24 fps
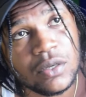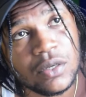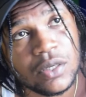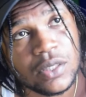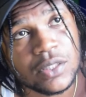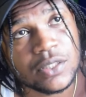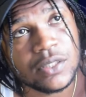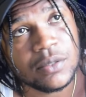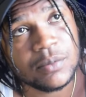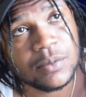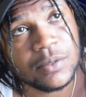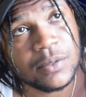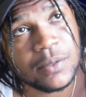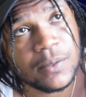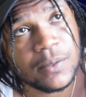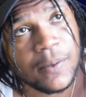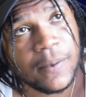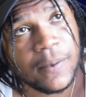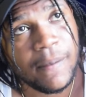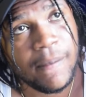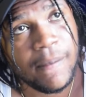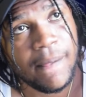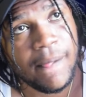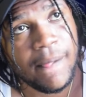You see me?
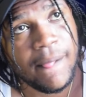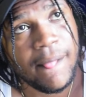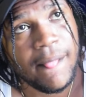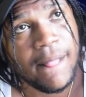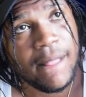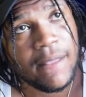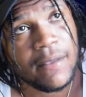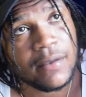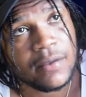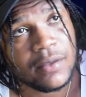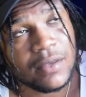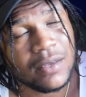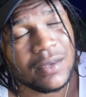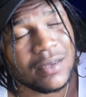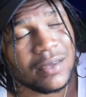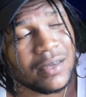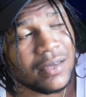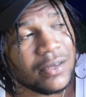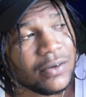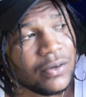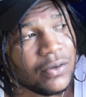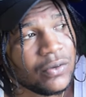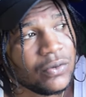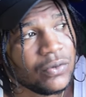Yeah,
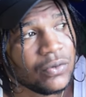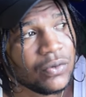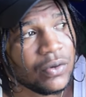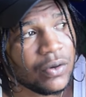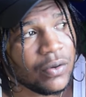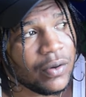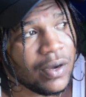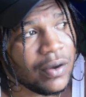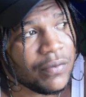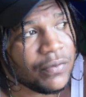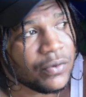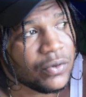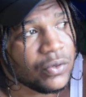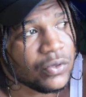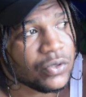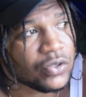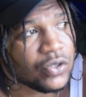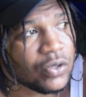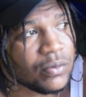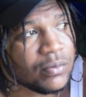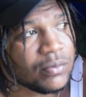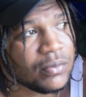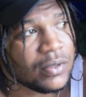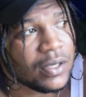I don't know we have to do
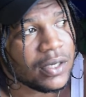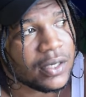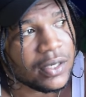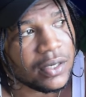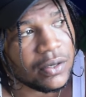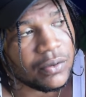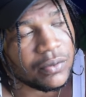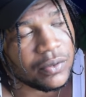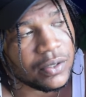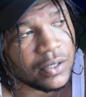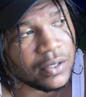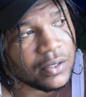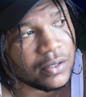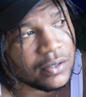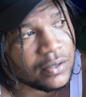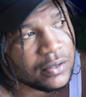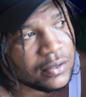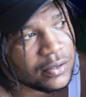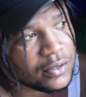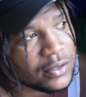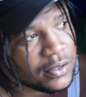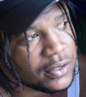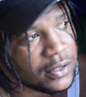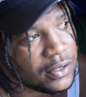something other way.
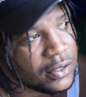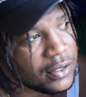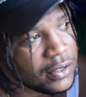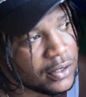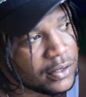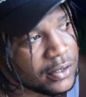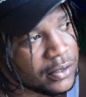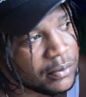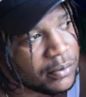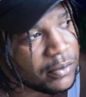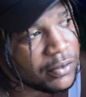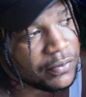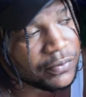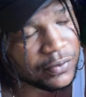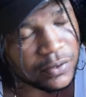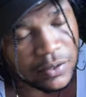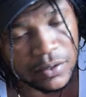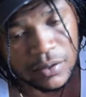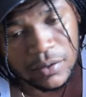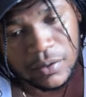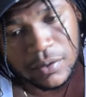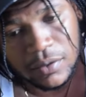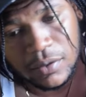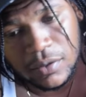Still, you see me feel
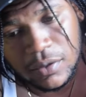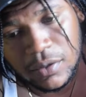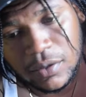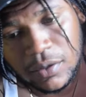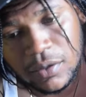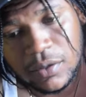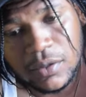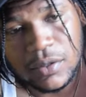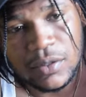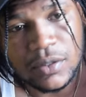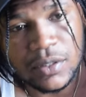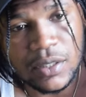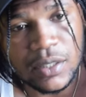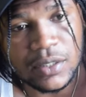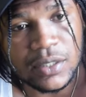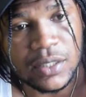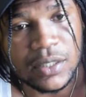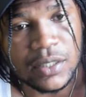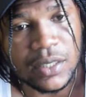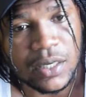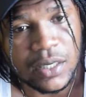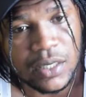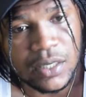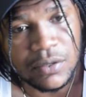get
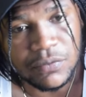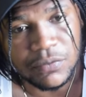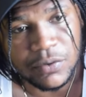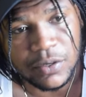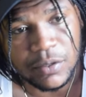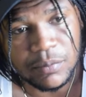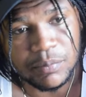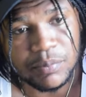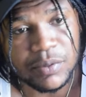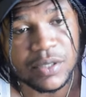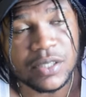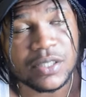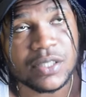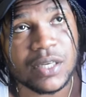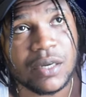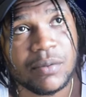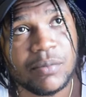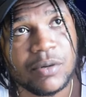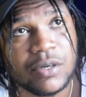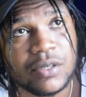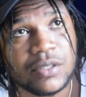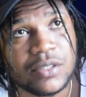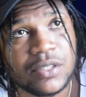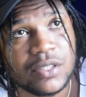in a different piece of
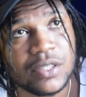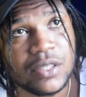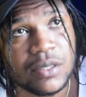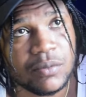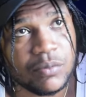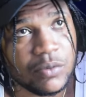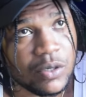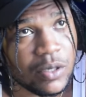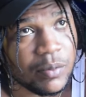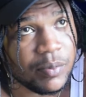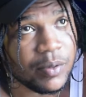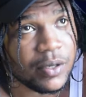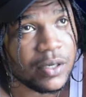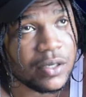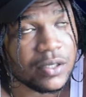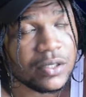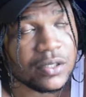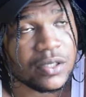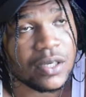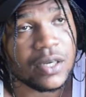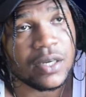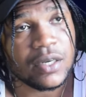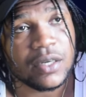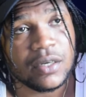bread, see me up on the
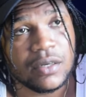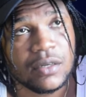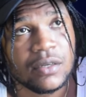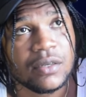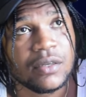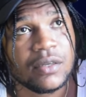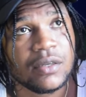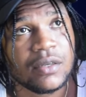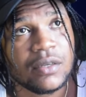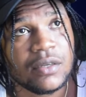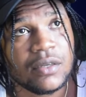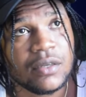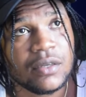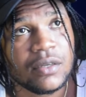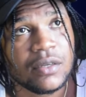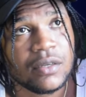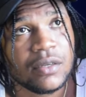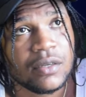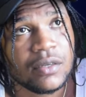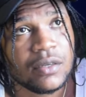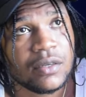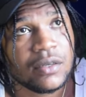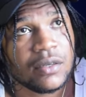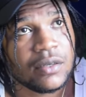side.
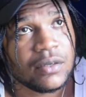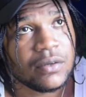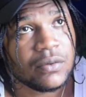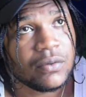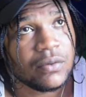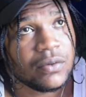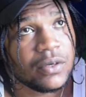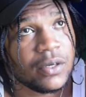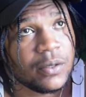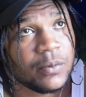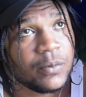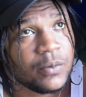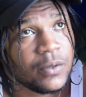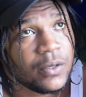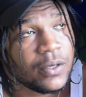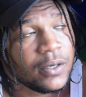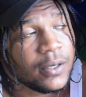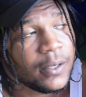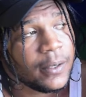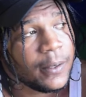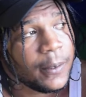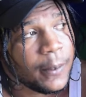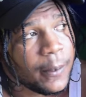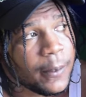You know what I
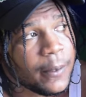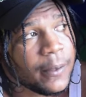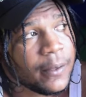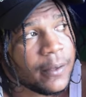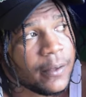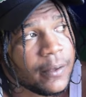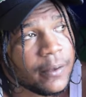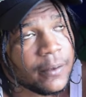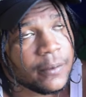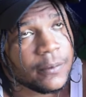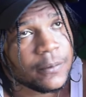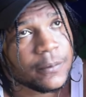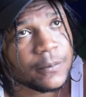mean? Yeah.